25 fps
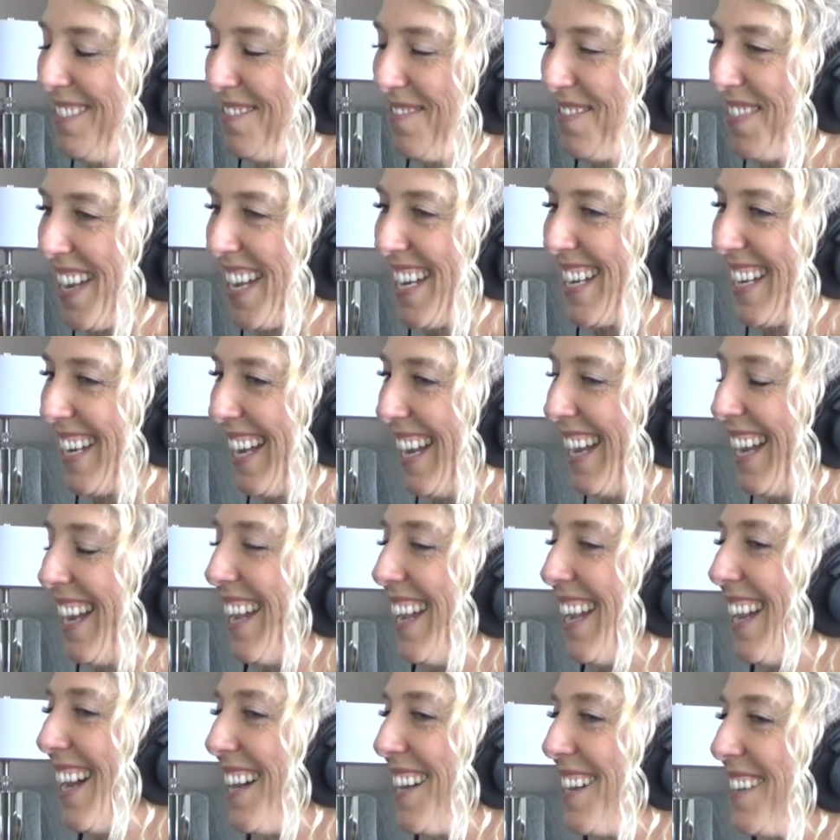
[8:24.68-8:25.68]

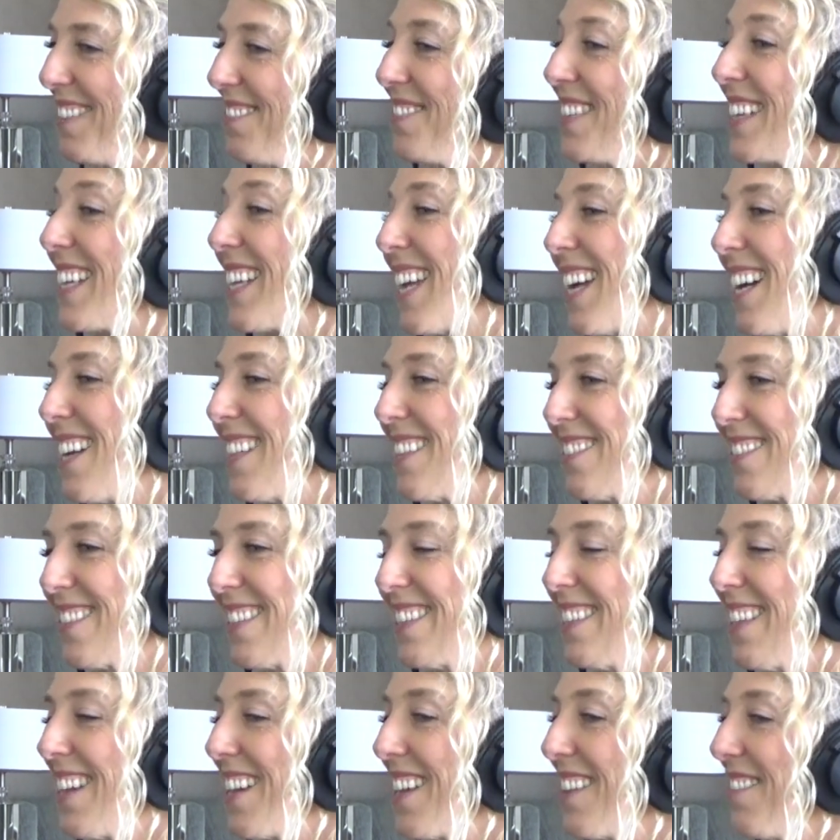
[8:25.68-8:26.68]
But yeah, there's
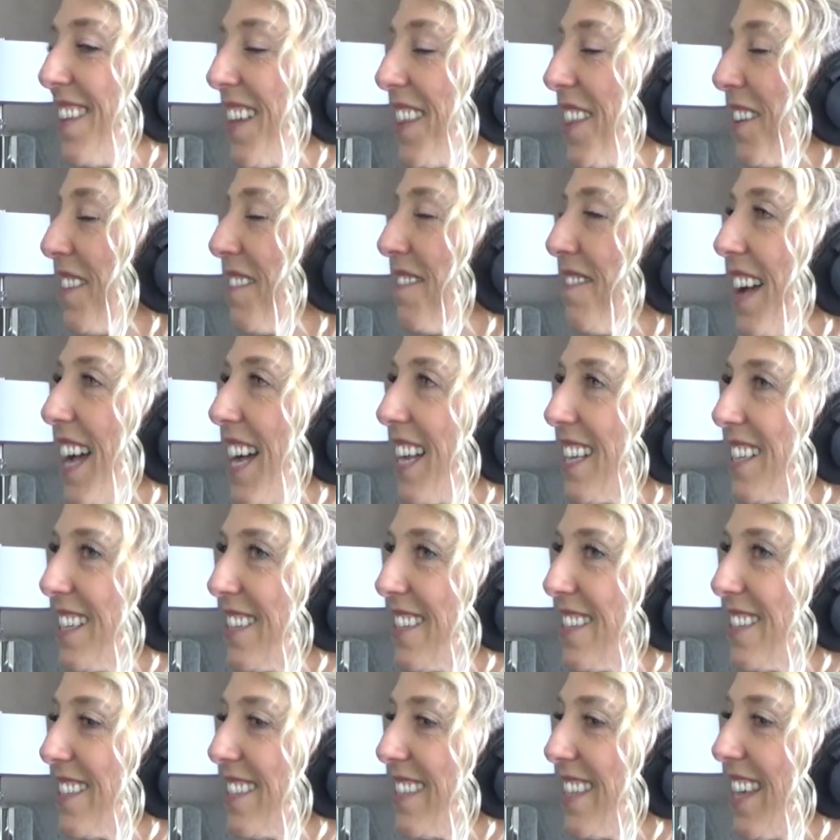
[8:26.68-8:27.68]
a lot of other
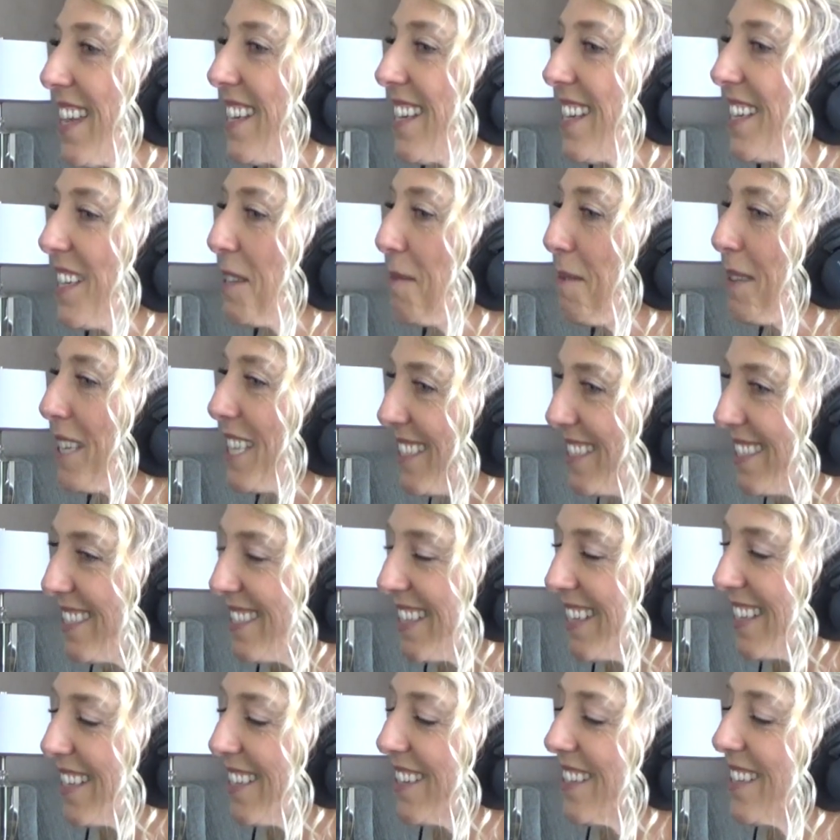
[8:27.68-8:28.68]
factors that need to be
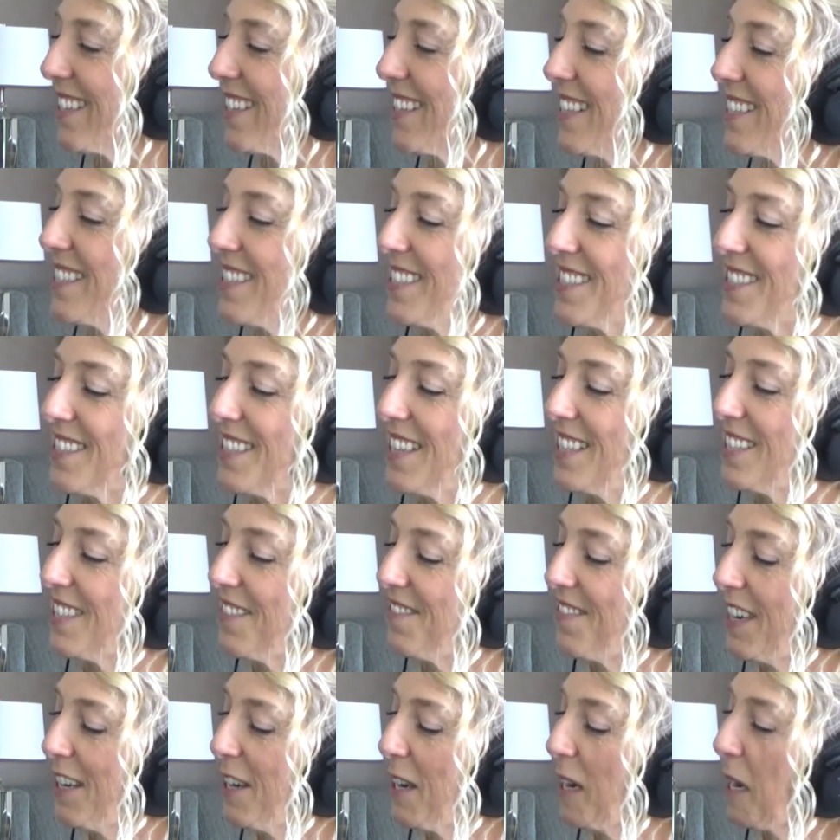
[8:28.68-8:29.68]
considered. It's
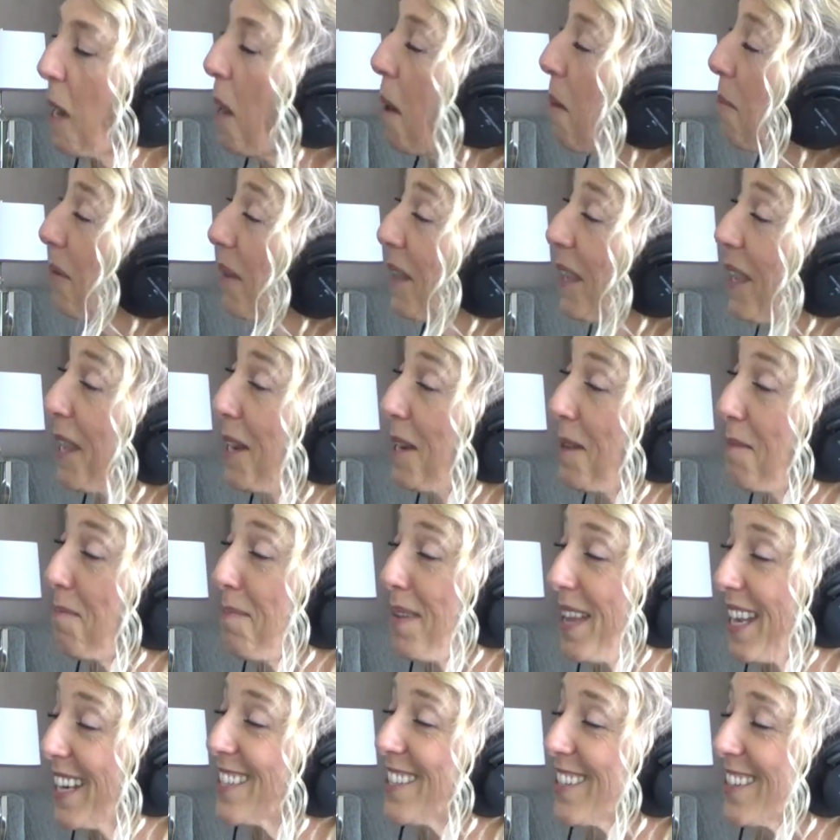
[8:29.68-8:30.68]
a very complicated
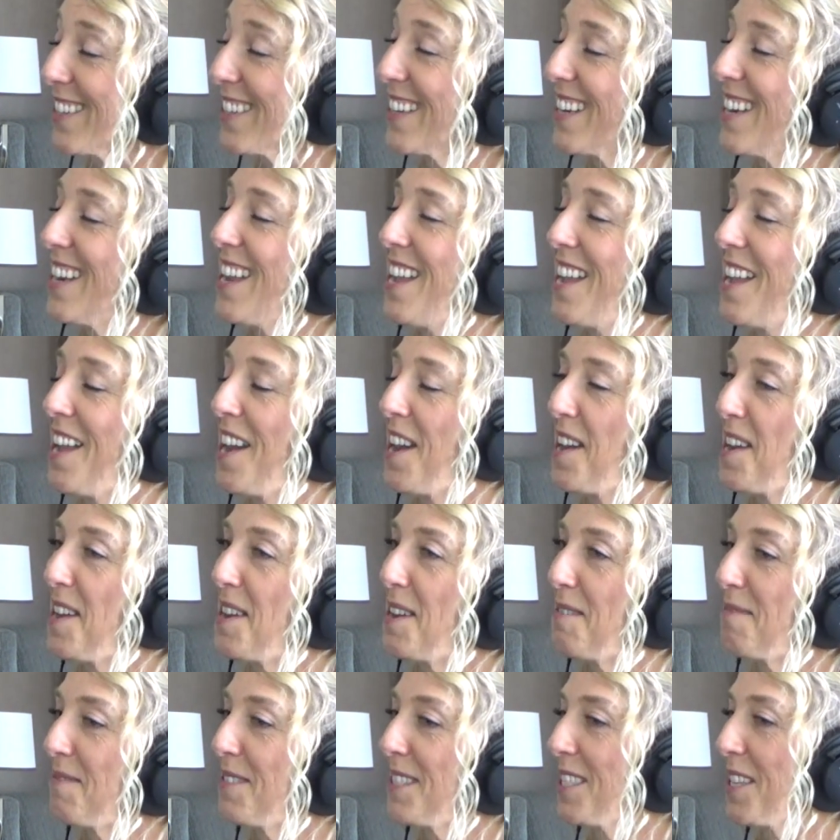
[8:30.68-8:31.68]
picture.
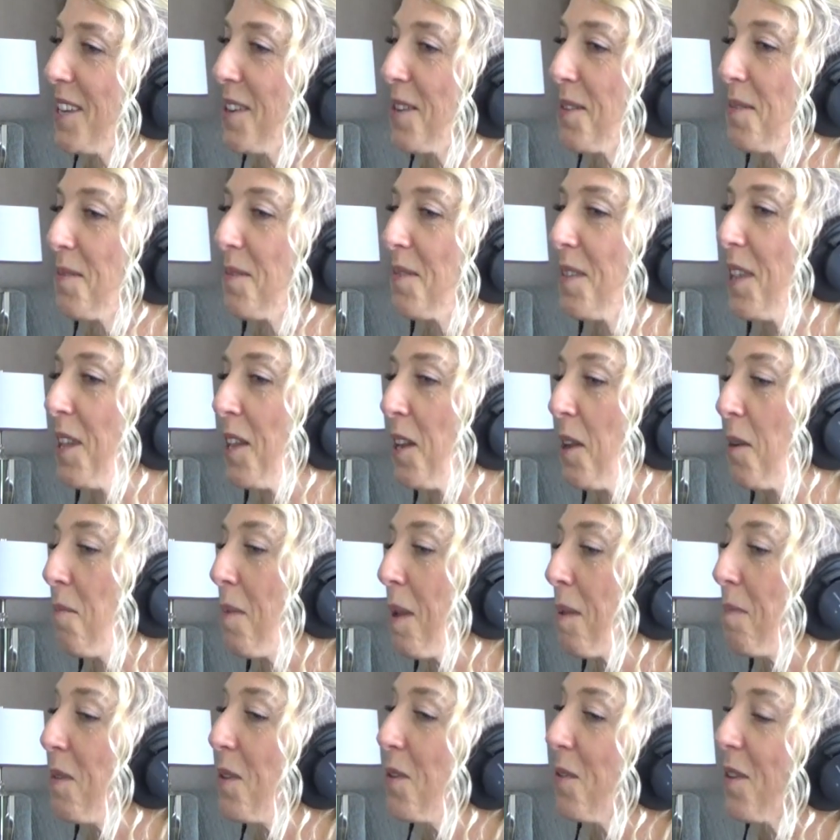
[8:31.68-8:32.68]
So,
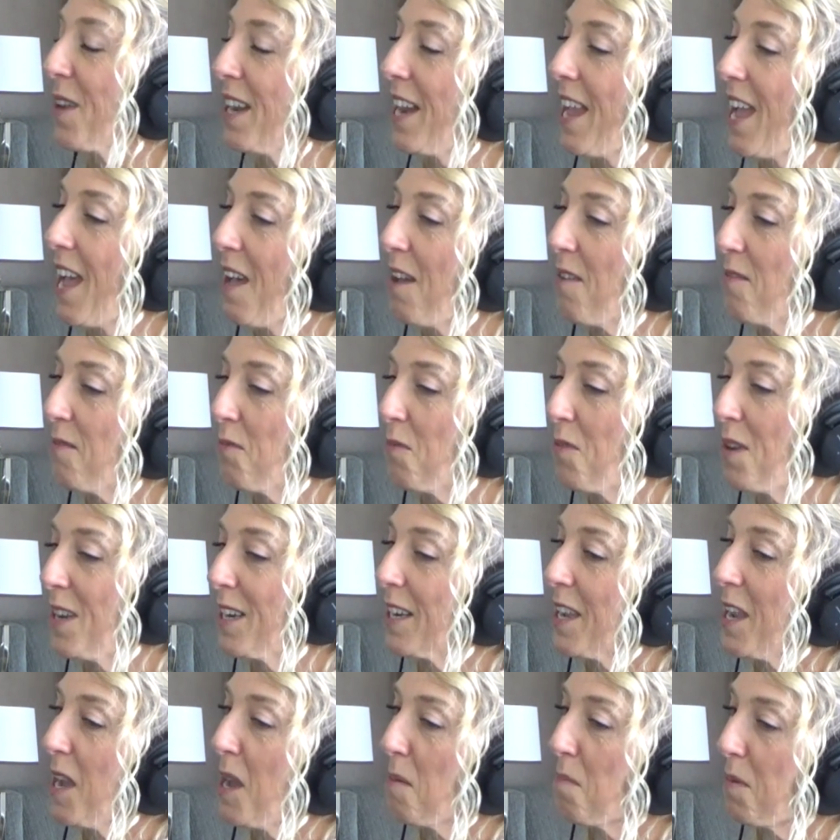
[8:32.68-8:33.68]
maybe you can have
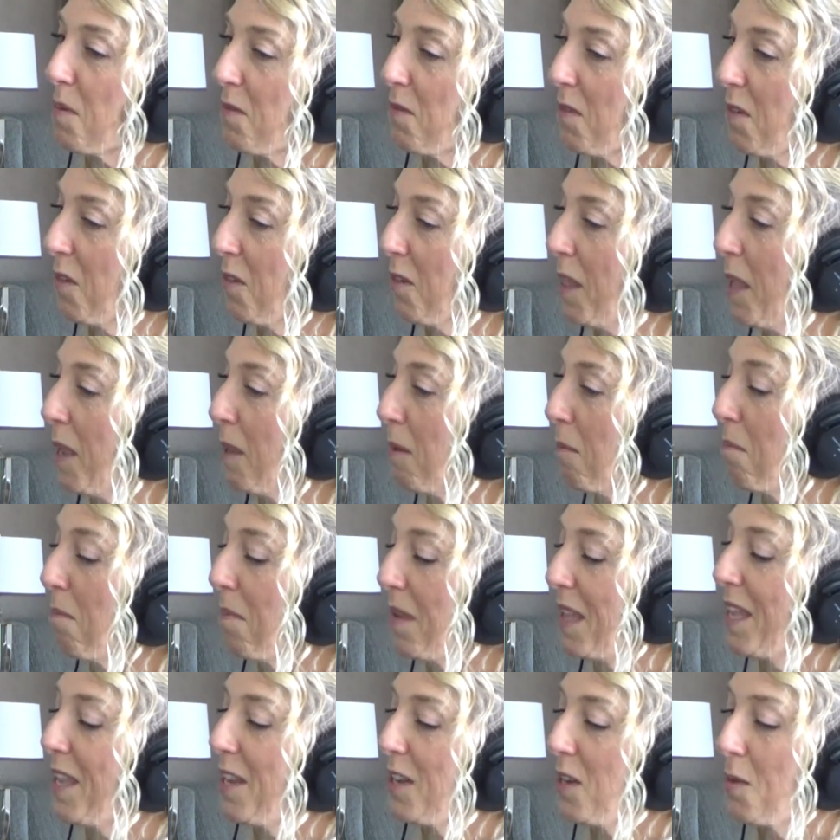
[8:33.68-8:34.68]
one cup if you're like
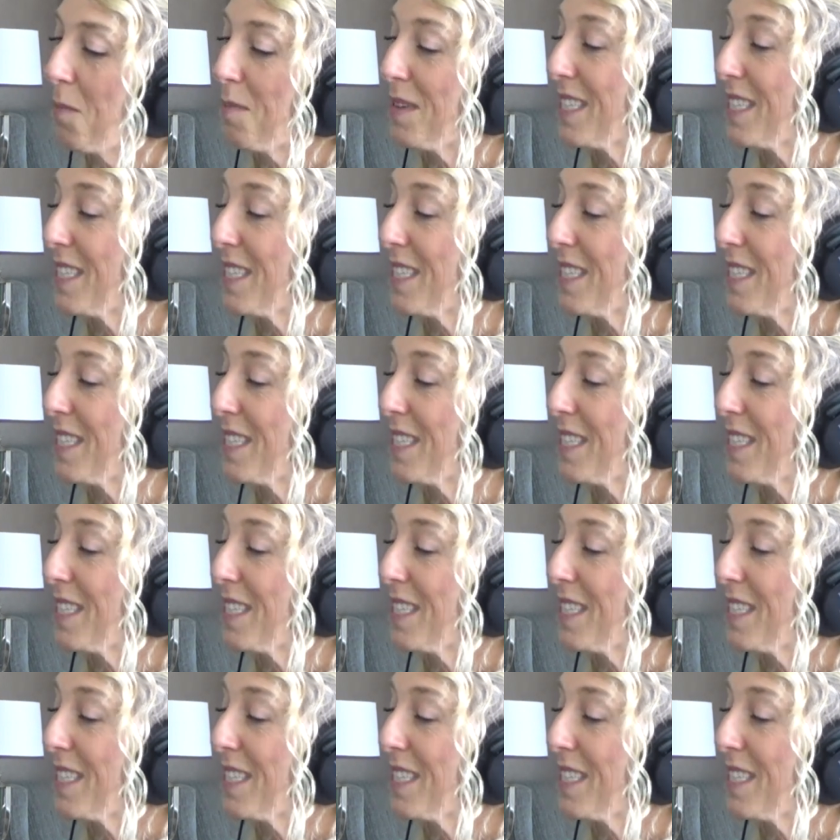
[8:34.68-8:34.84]
me and you